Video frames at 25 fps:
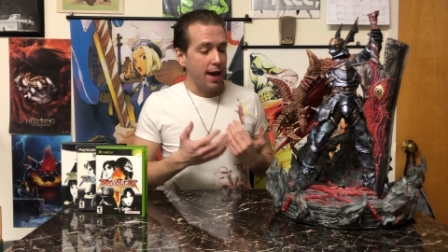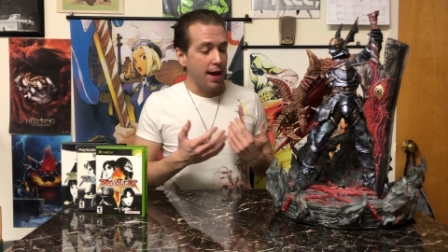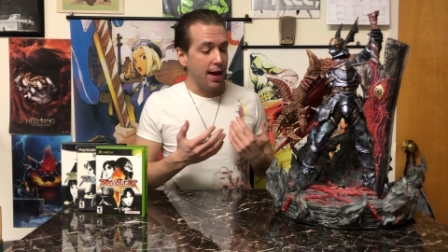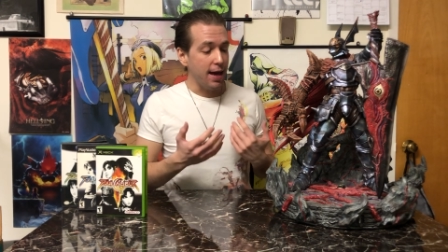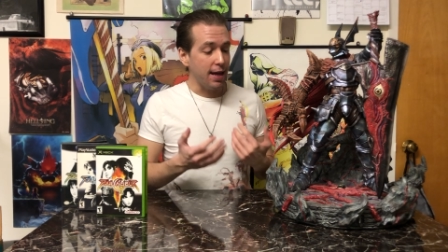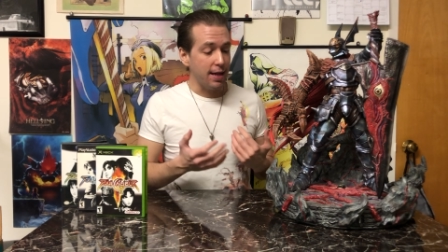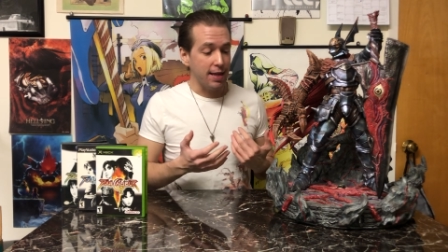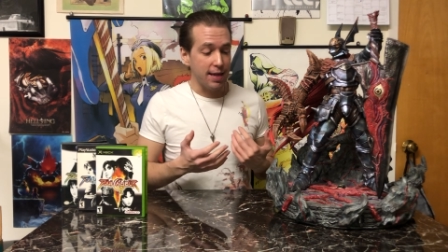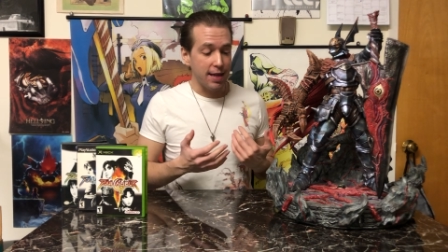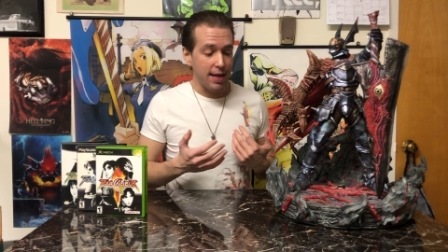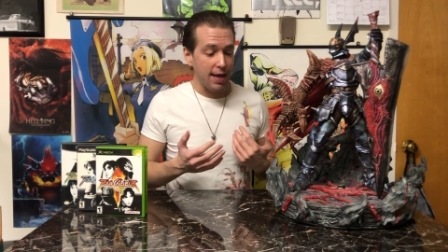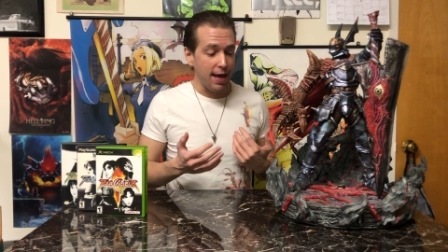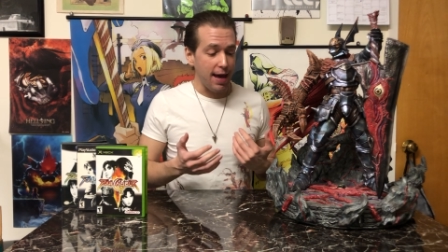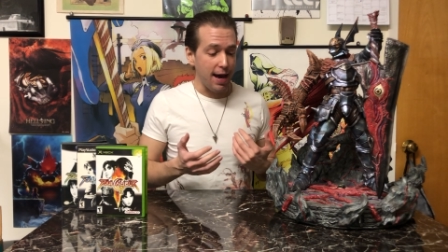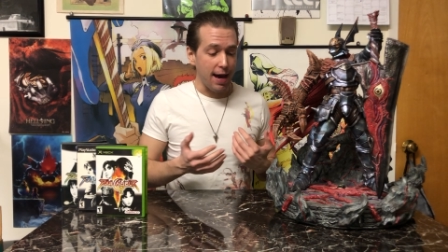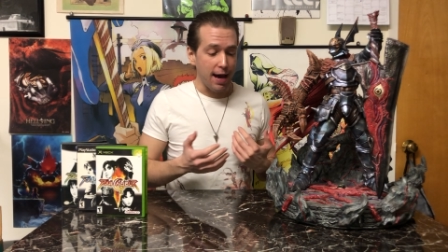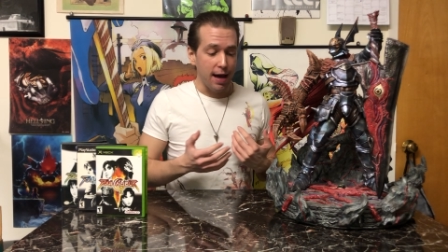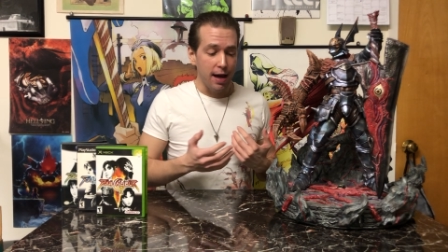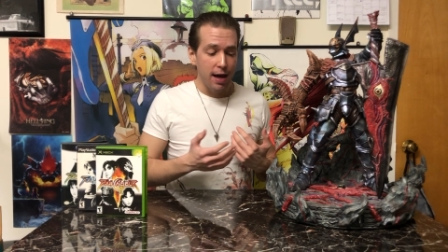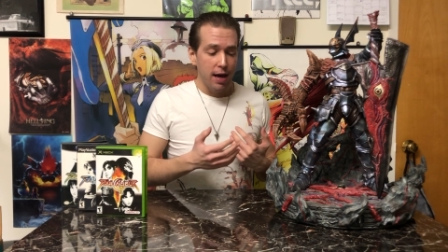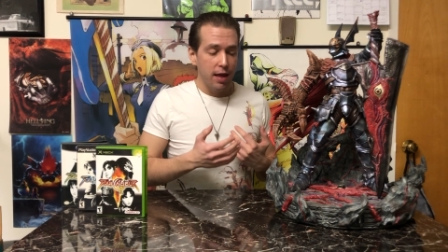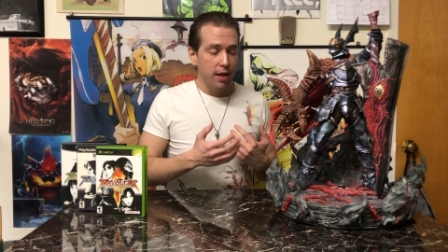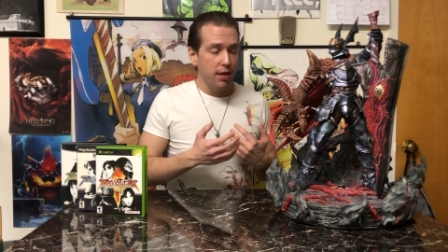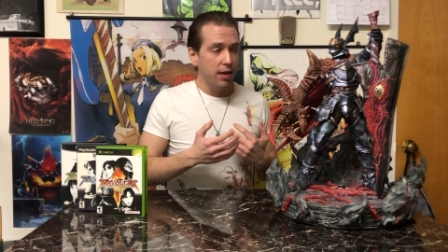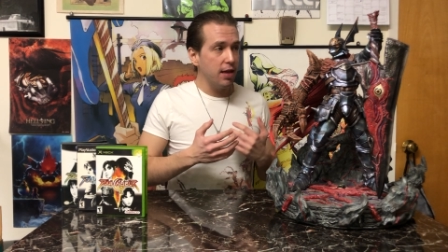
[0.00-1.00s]
And
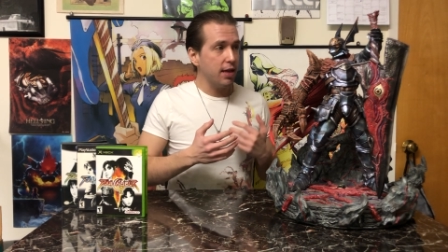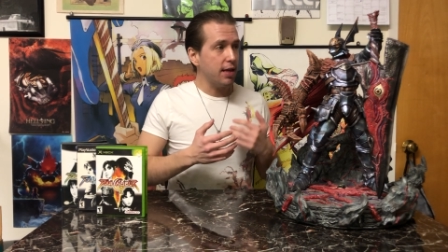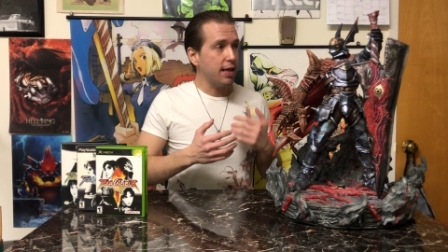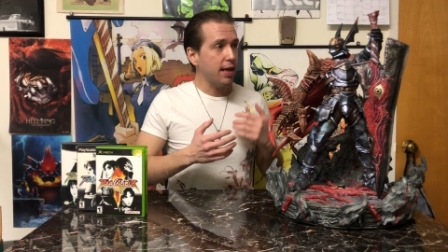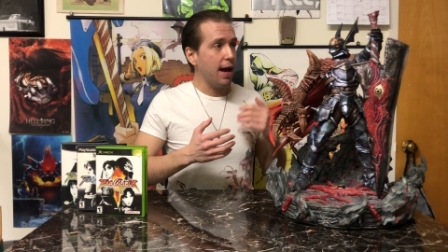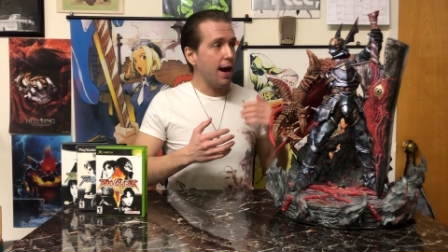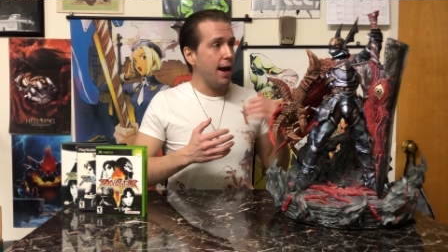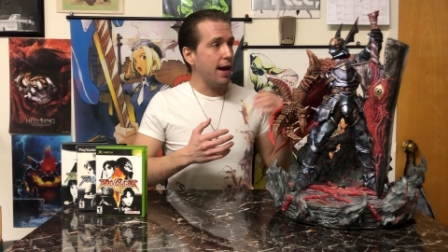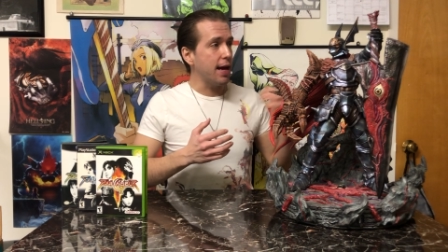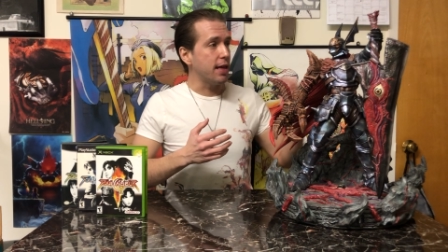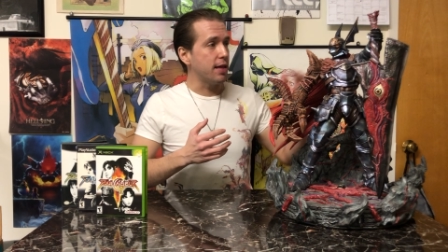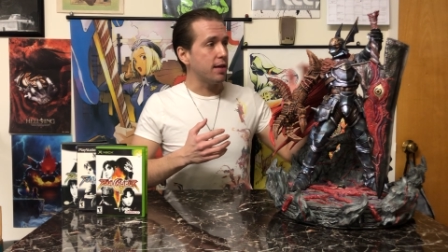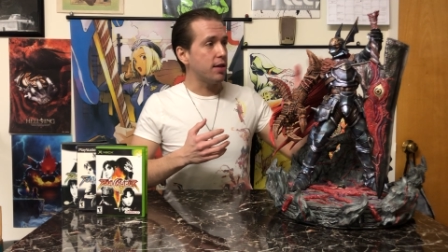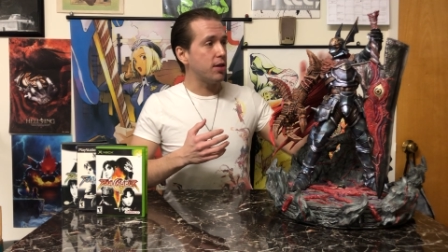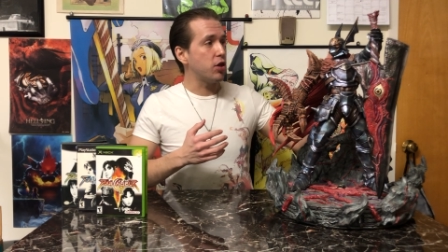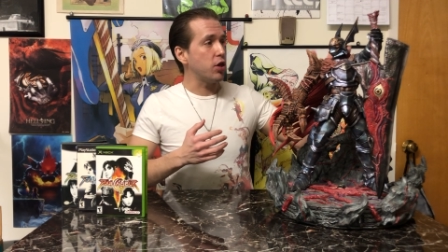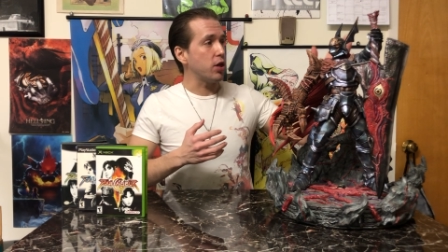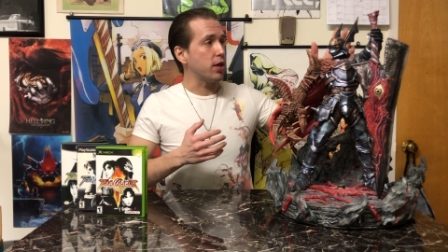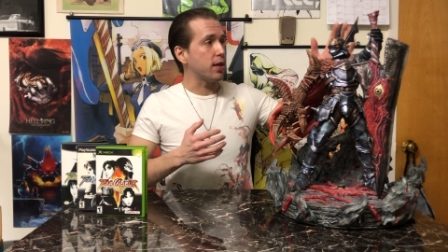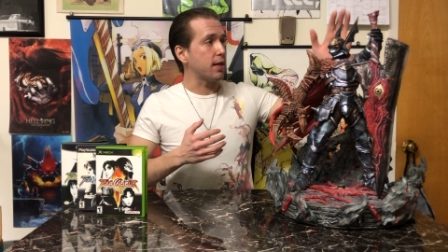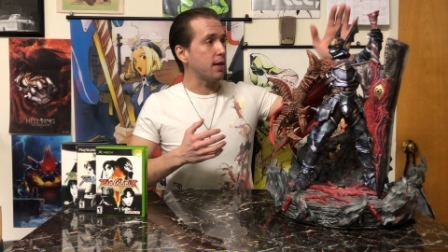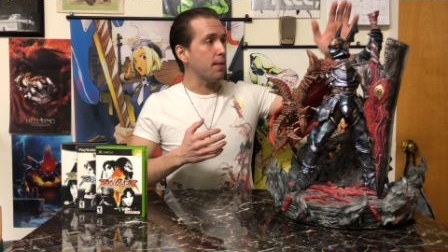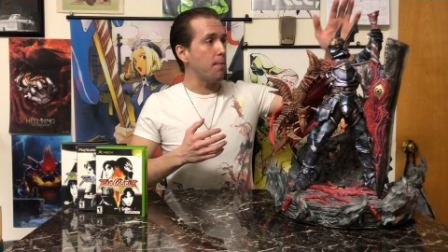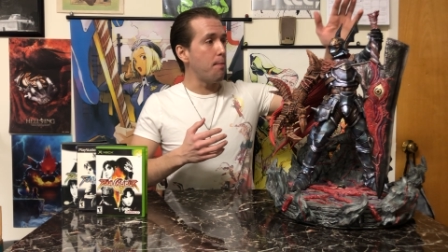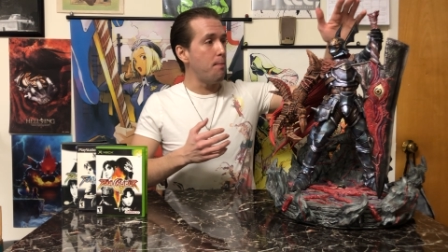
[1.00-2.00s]
yeah, this guy is
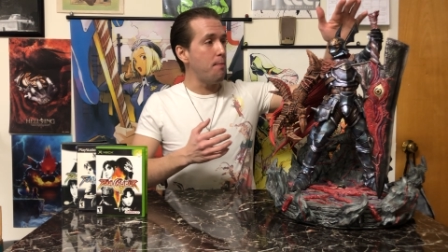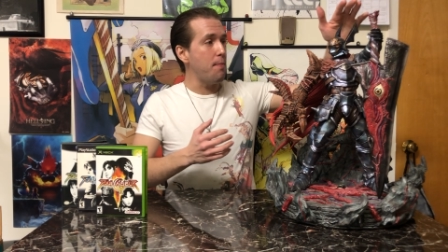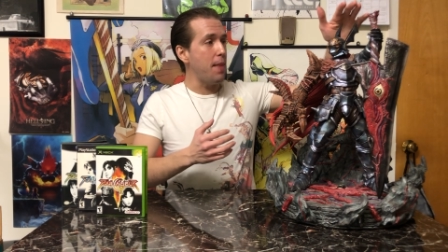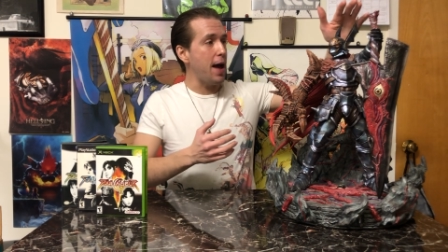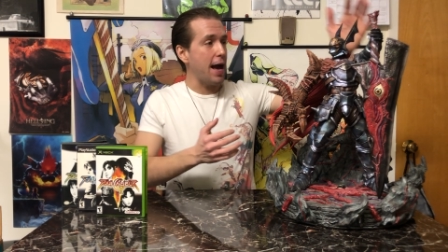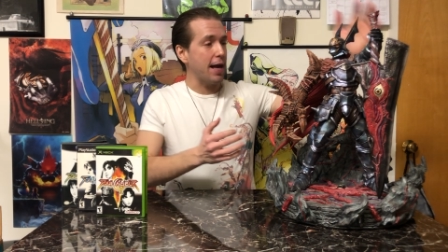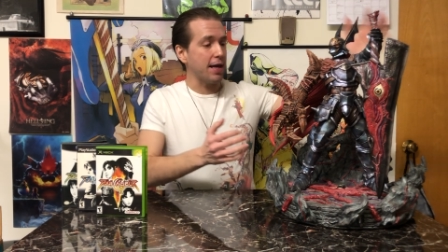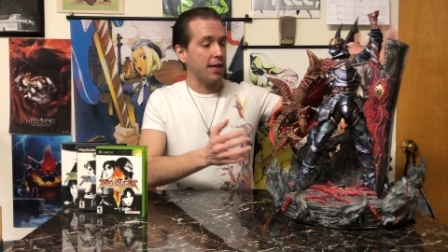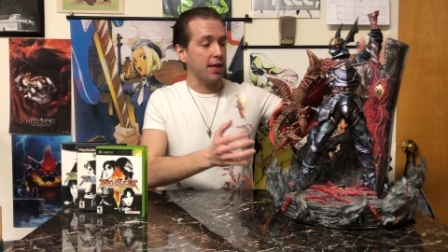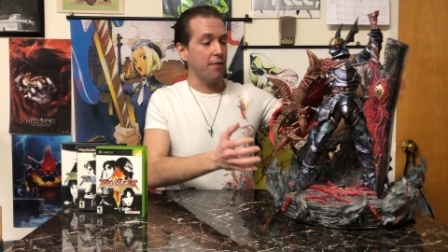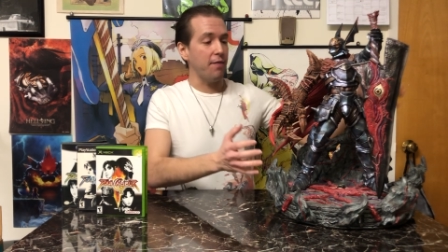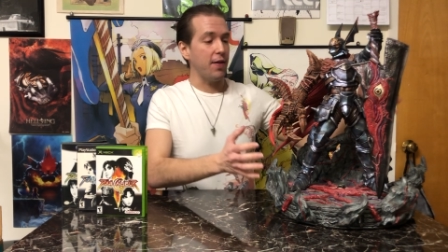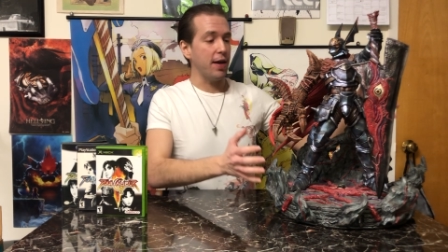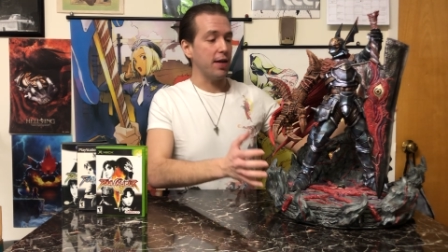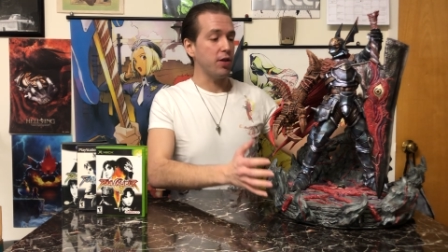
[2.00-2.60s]
just massive,